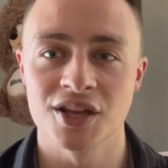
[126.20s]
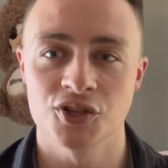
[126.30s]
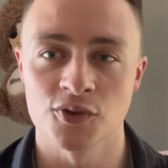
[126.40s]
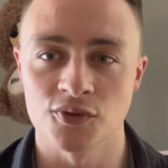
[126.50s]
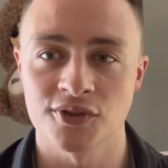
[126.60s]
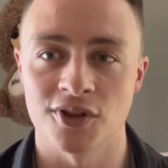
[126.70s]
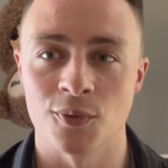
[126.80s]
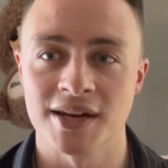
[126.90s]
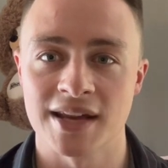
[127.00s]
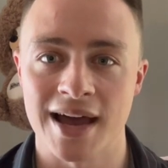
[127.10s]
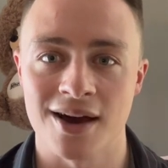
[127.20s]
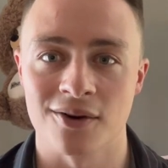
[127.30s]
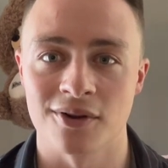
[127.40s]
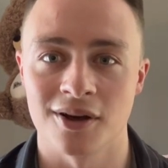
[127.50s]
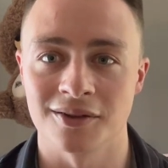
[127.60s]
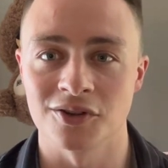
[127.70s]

issue, slowing down, a